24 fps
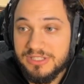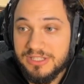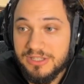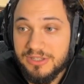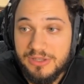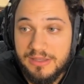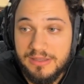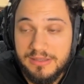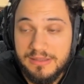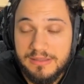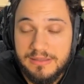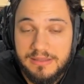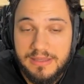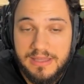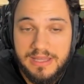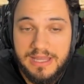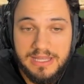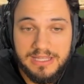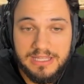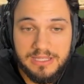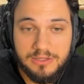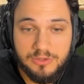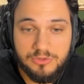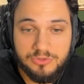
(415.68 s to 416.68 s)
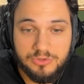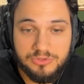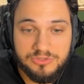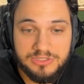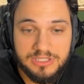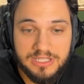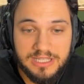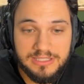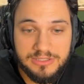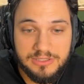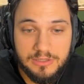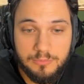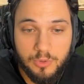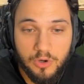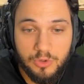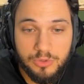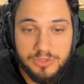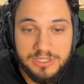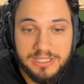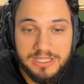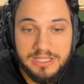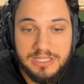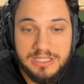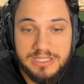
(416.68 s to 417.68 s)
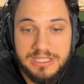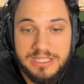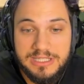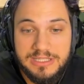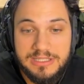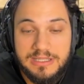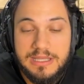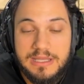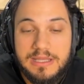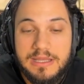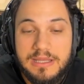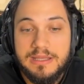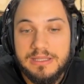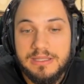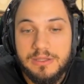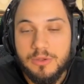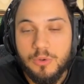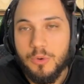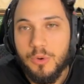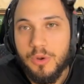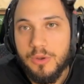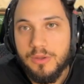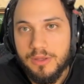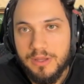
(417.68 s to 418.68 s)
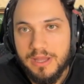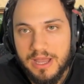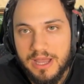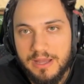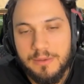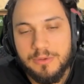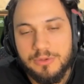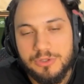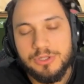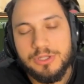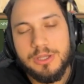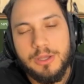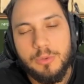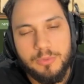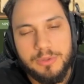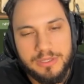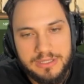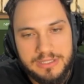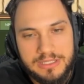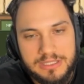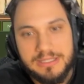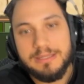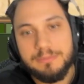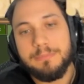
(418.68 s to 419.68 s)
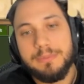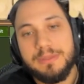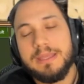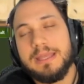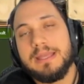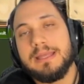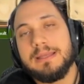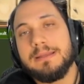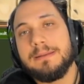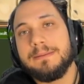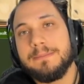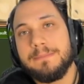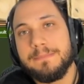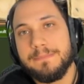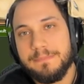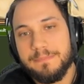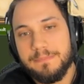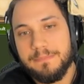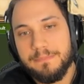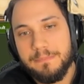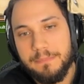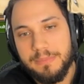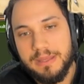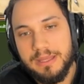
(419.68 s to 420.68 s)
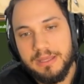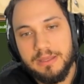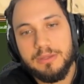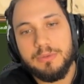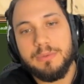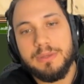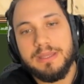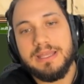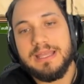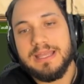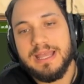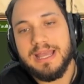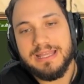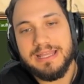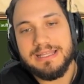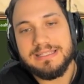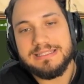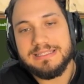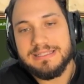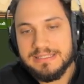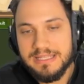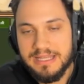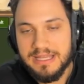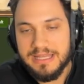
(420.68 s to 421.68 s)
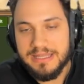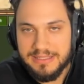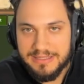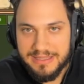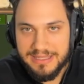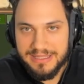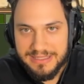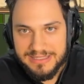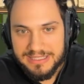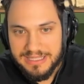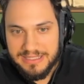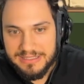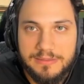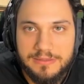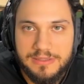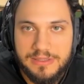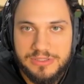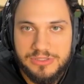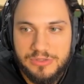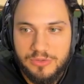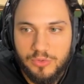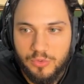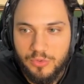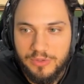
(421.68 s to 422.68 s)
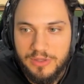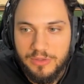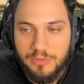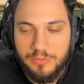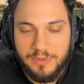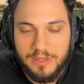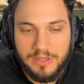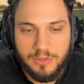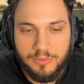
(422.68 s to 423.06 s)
here. I can also select the mode here in all. I'll show it in a bit because with it, I can start and get things going right